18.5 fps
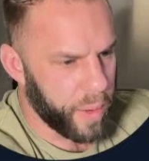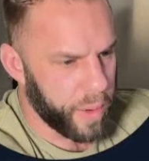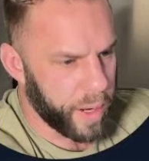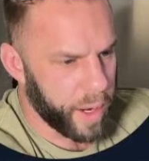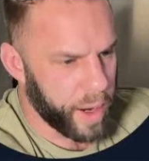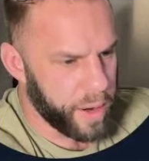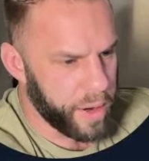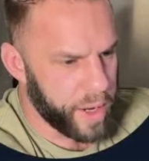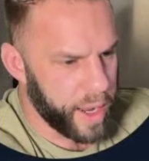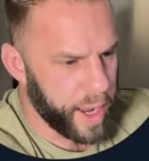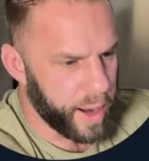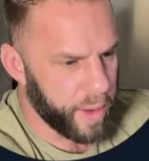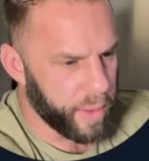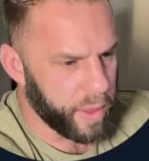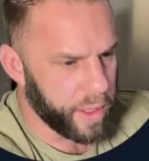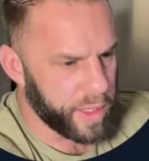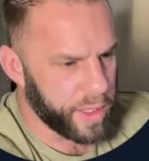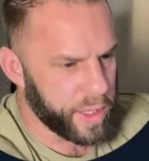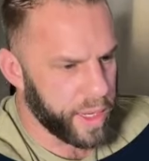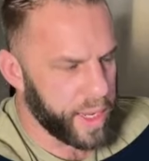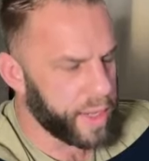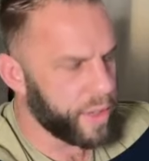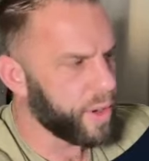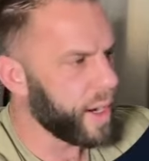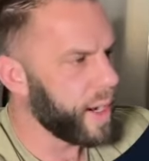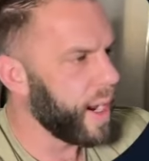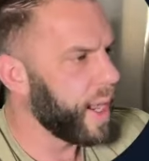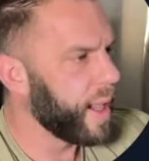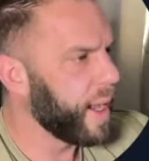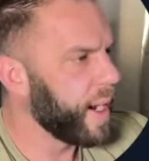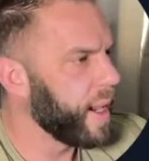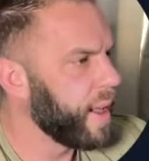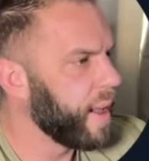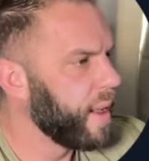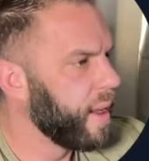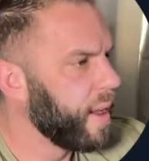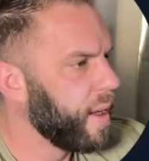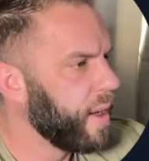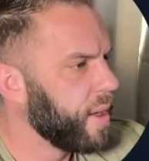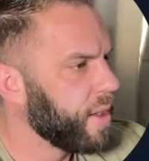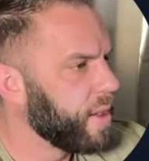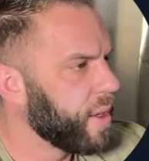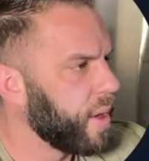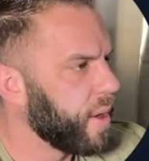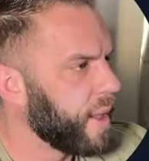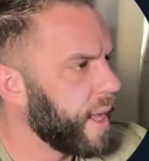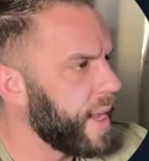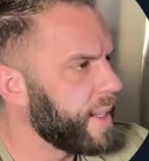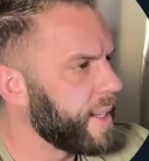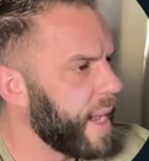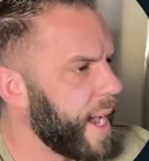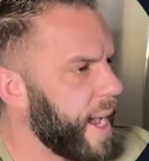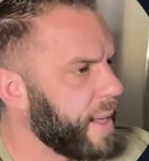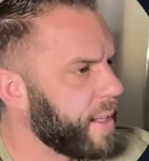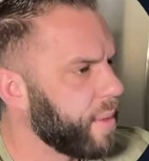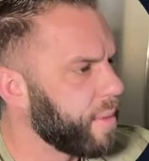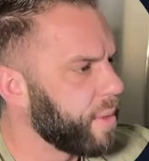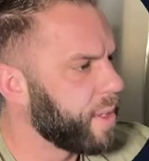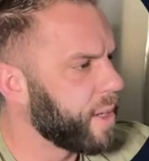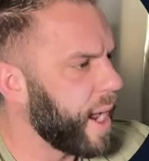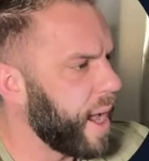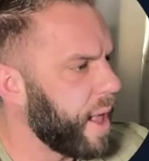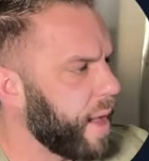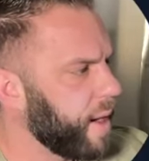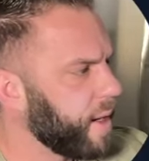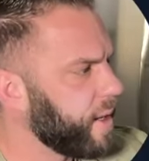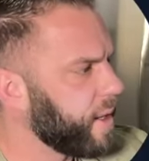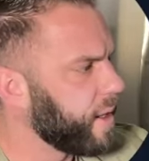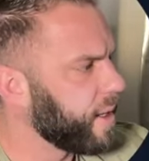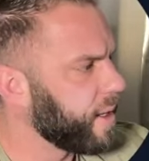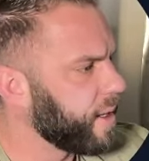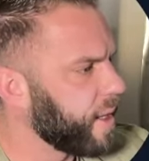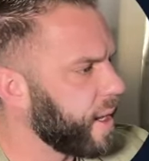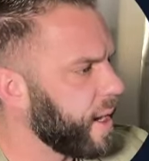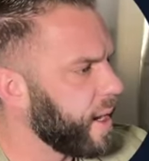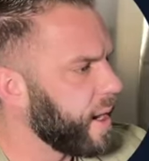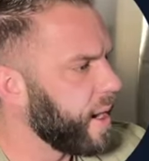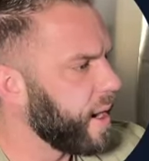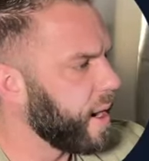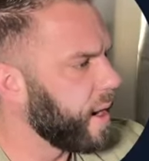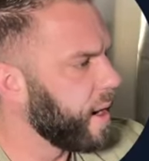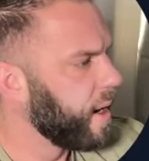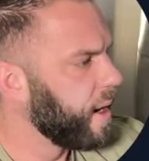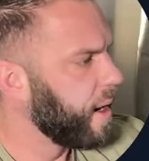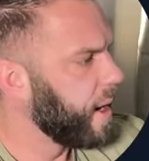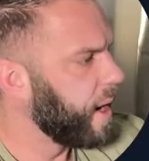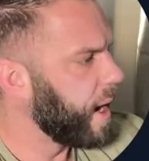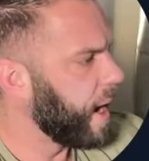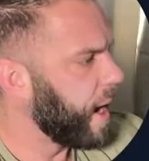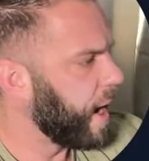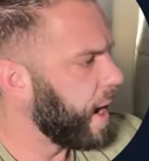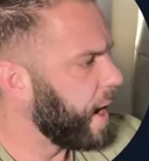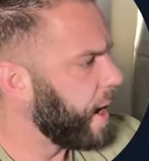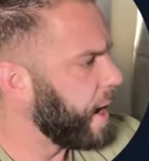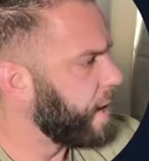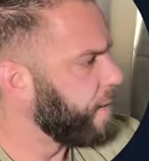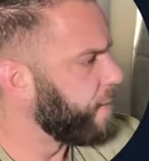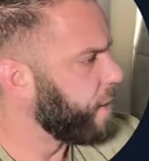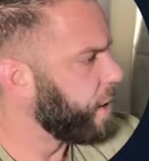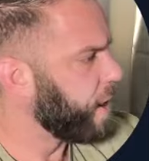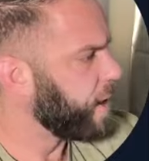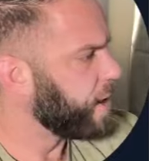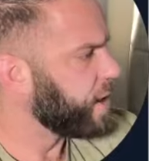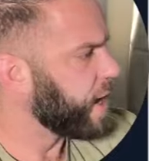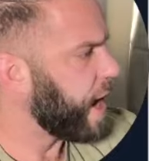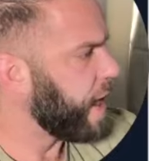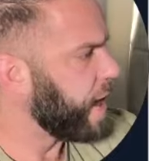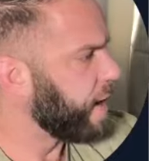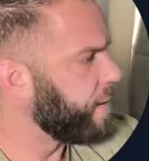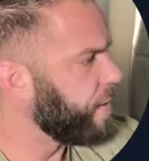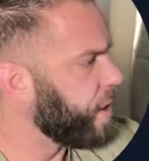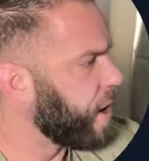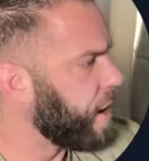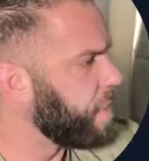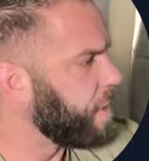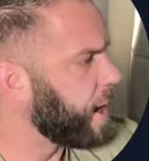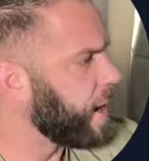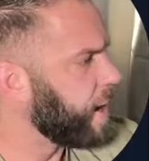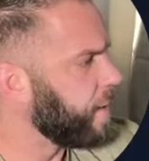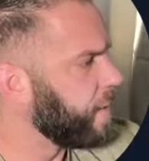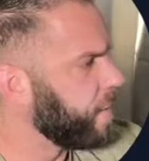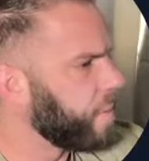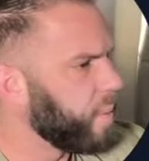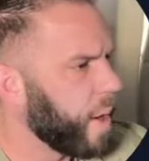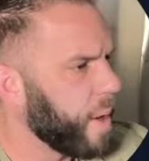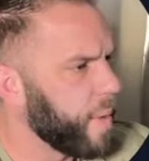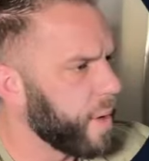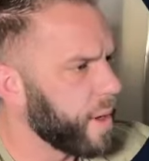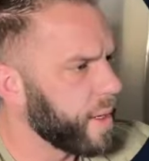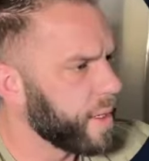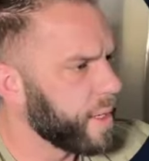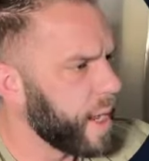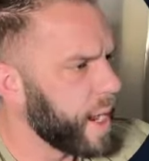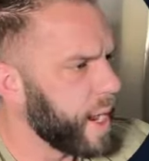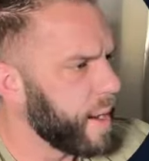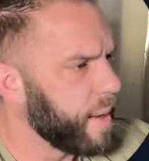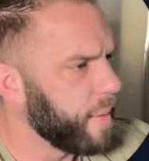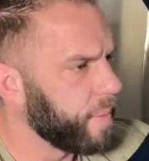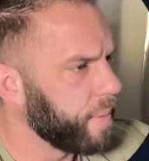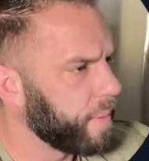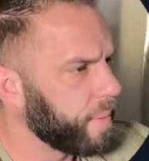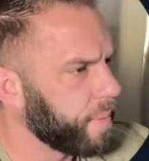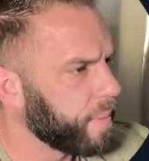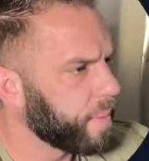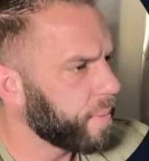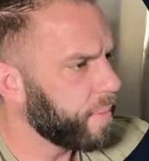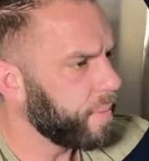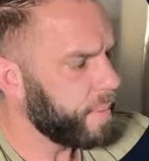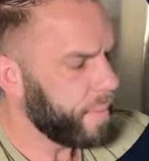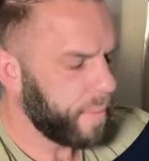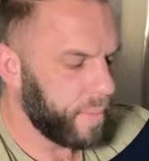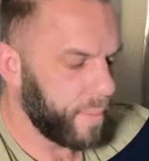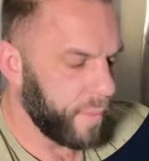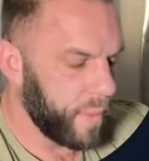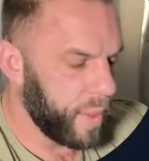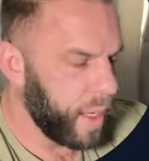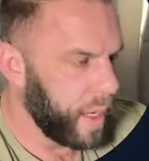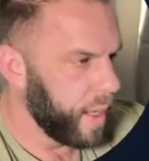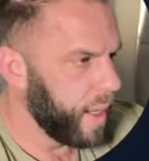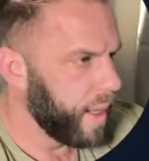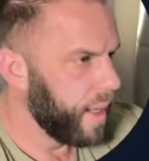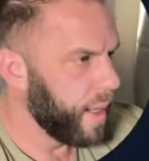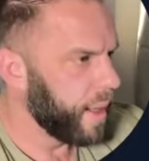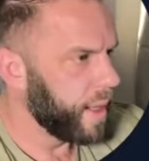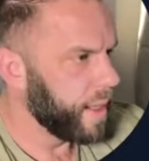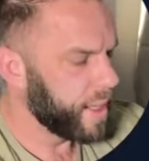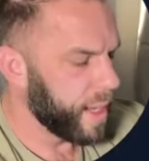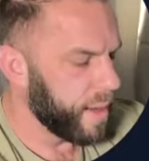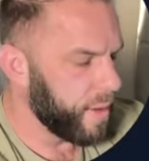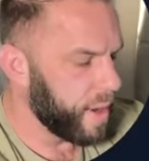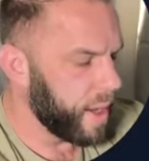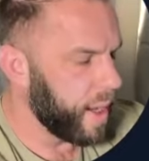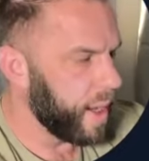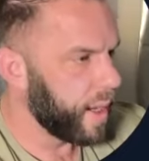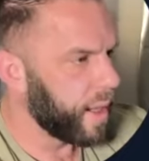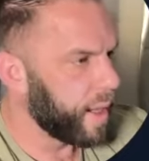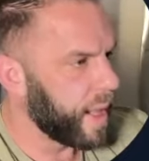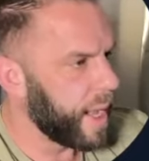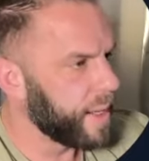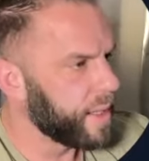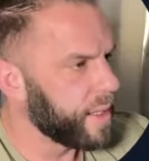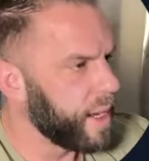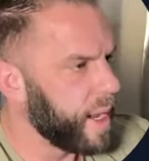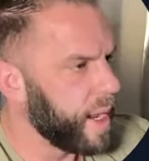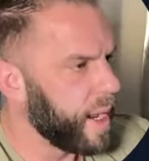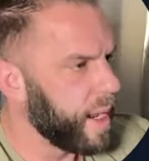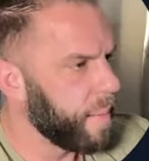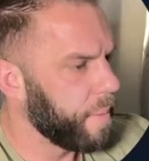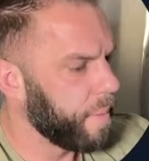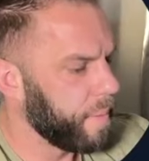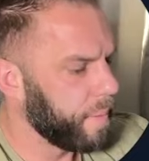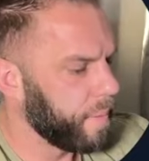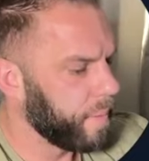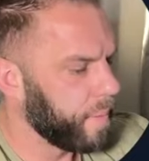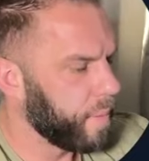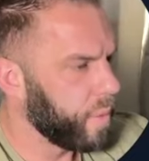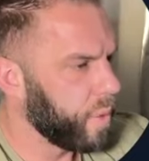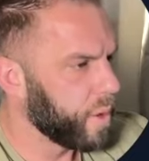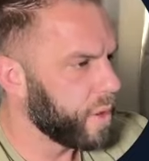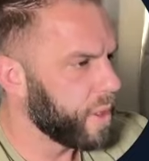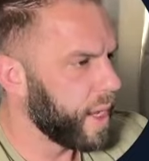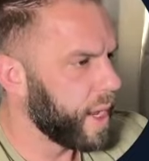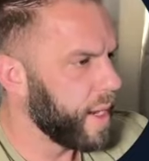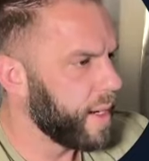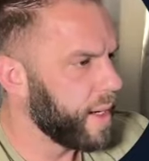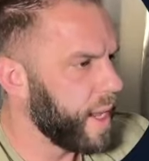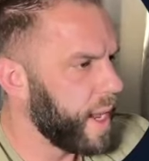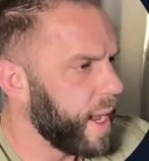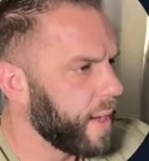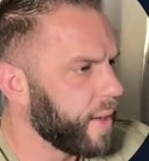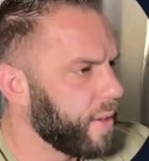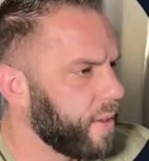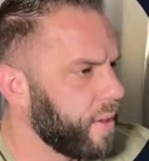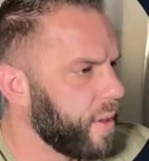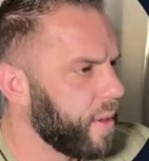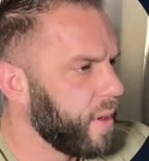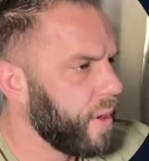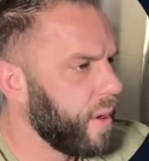we go. You can't really see it. Try and highlight it. So let's add some styling to this thing here. Uh, and for the styling for our button, what we want to say, let's give it a class name we'll say text,